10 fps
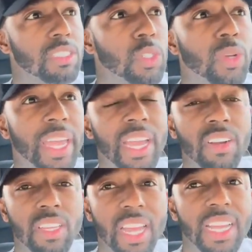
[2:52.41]
you
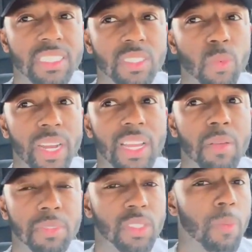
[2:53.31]
care less when it
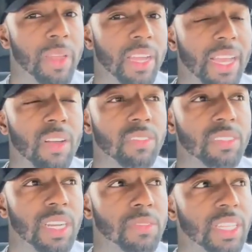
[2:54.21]
comes to a big account.
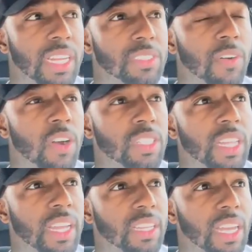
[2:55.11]
You know what I'm saying? As far
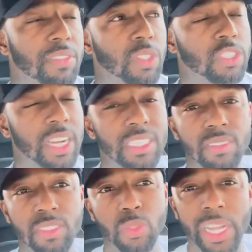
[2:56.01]
as like if you were trying to
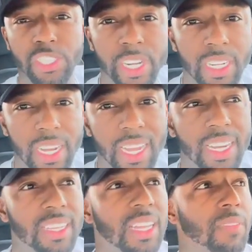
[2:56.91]
swing trade and that
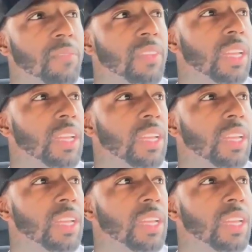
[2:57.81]
kind of thing.